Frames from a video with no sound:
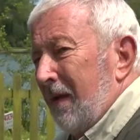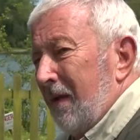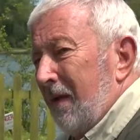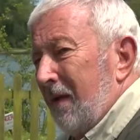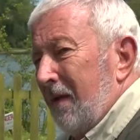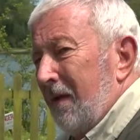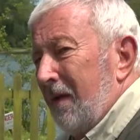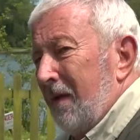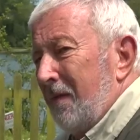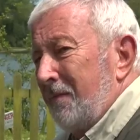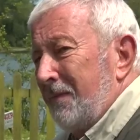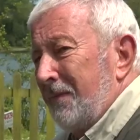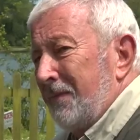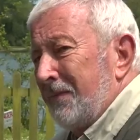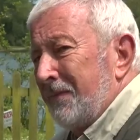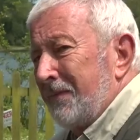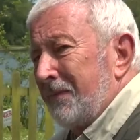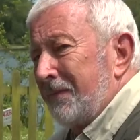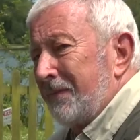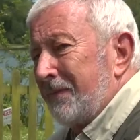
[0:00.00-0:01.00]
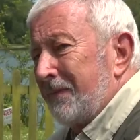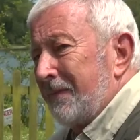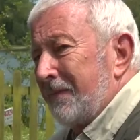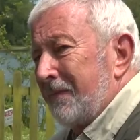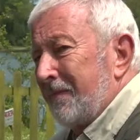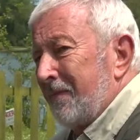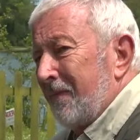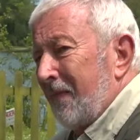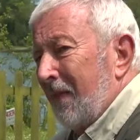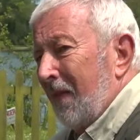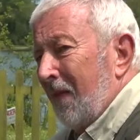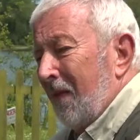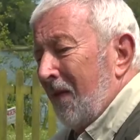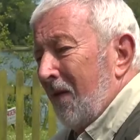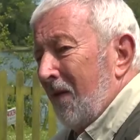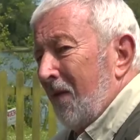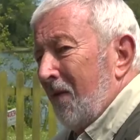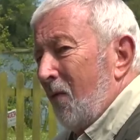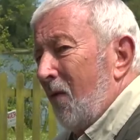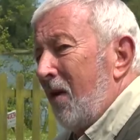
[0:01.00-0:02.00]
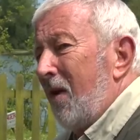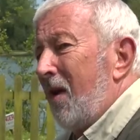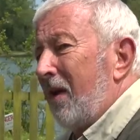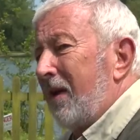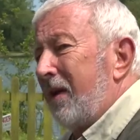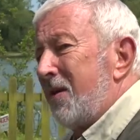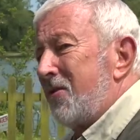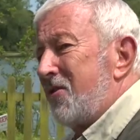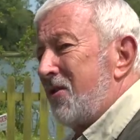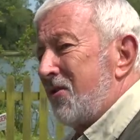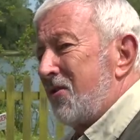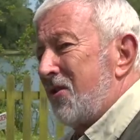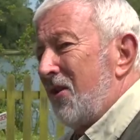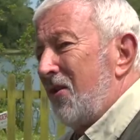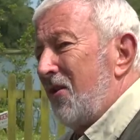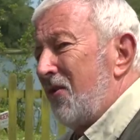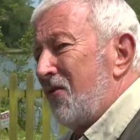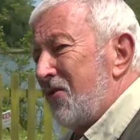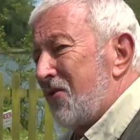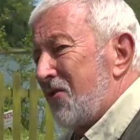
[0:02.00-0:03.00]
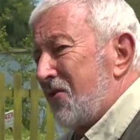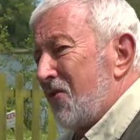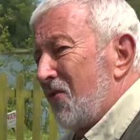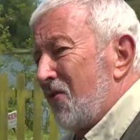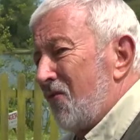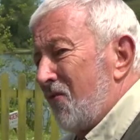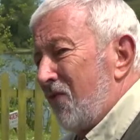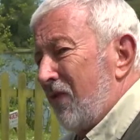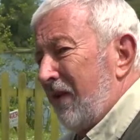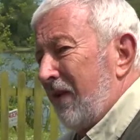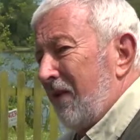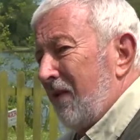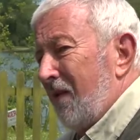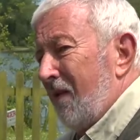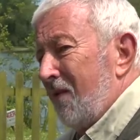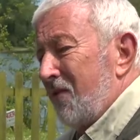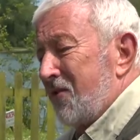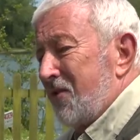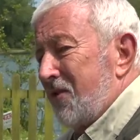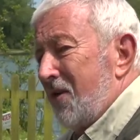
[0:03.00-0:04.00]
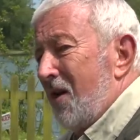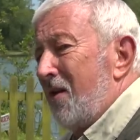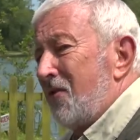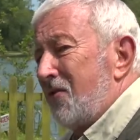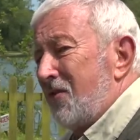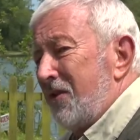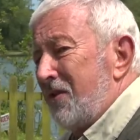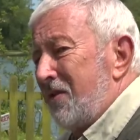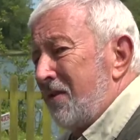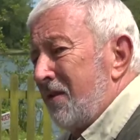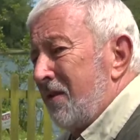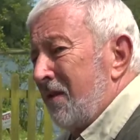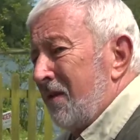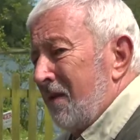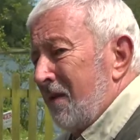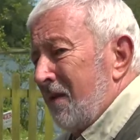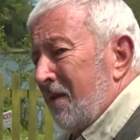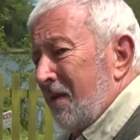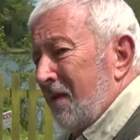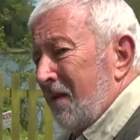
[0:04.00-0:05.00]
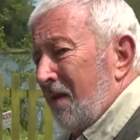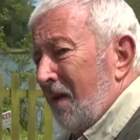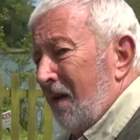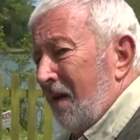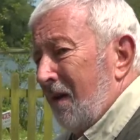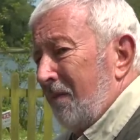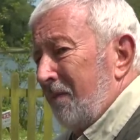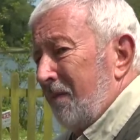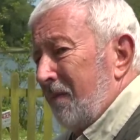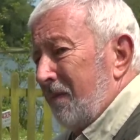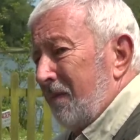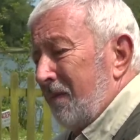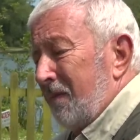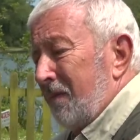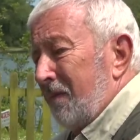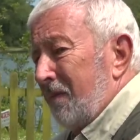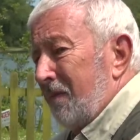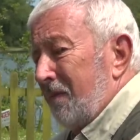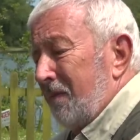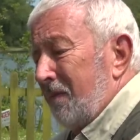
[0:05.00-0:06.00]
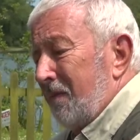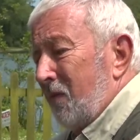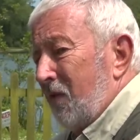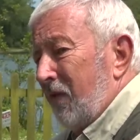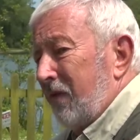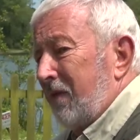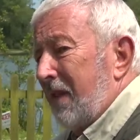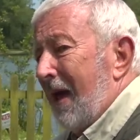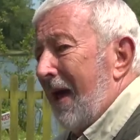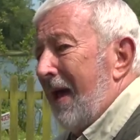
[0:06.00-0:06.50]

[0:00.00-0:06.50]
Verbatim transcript: Um, well, I guess it's a long story. I started um, with